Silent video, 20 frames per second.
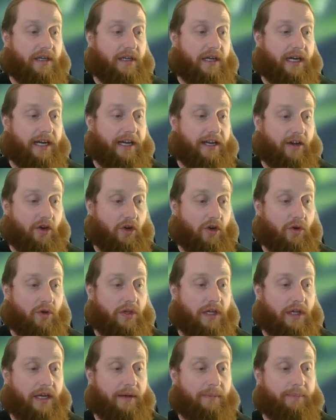I Hole
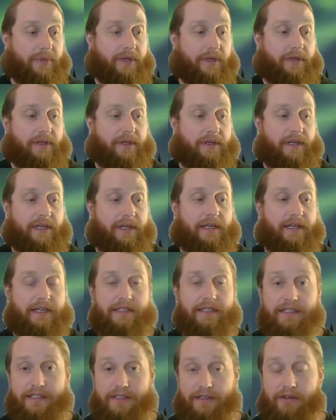Up in a
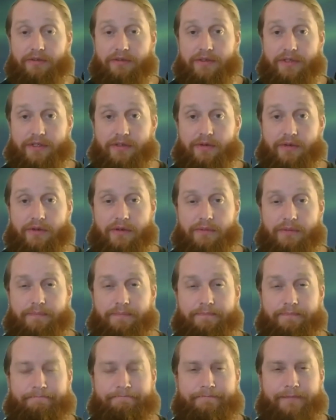Snowstorm.
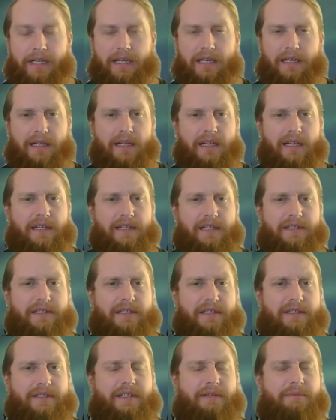
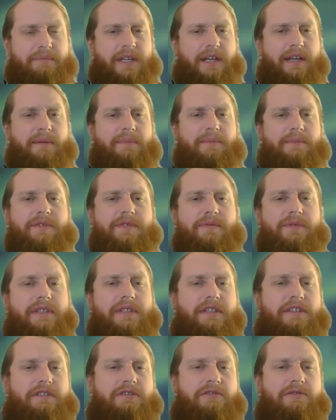So sometimes when
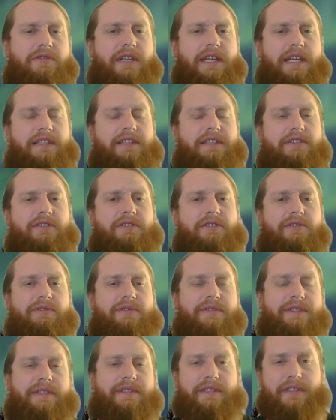you get
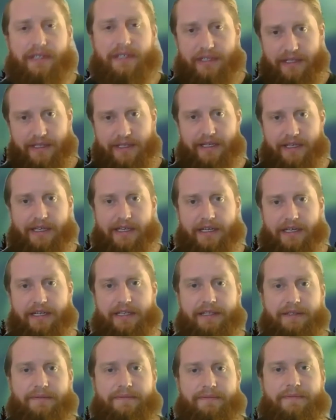those
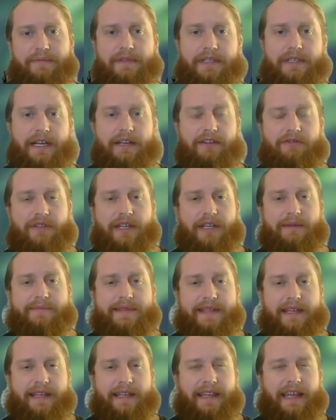title names
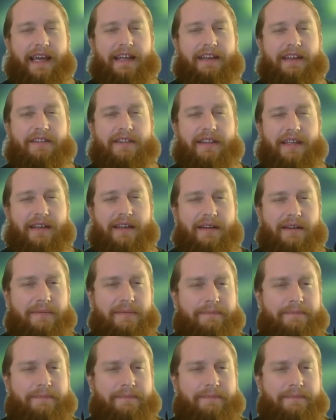like that, you think,